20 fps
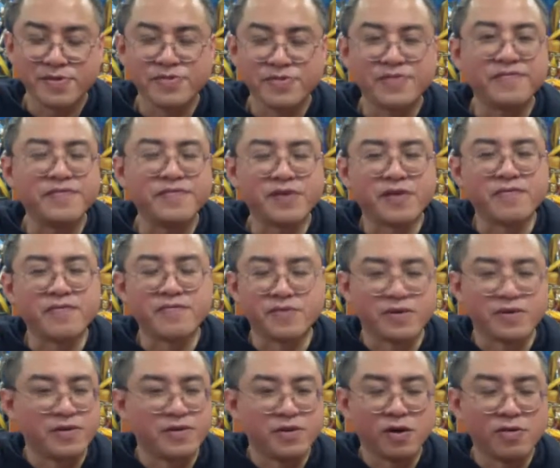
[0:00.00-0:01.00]
if you have
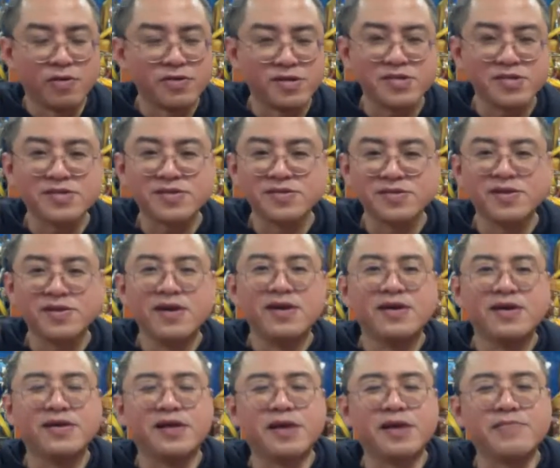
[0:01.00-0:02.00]
a long list
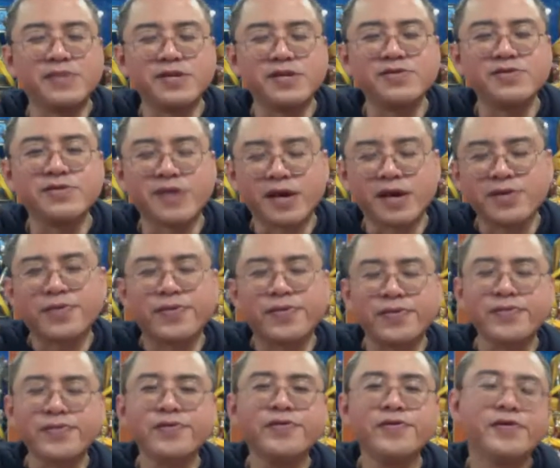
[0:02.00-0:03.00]
like me to get
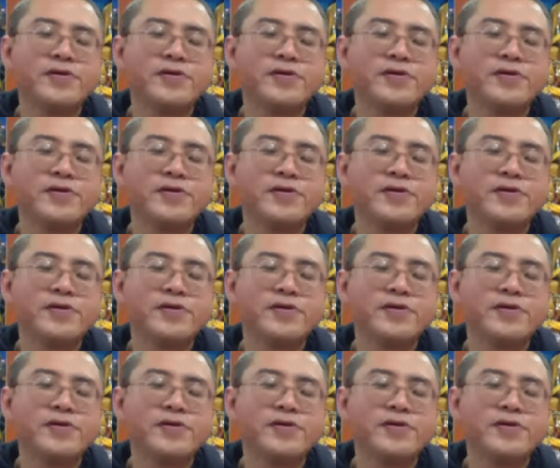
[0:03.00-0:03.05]
through,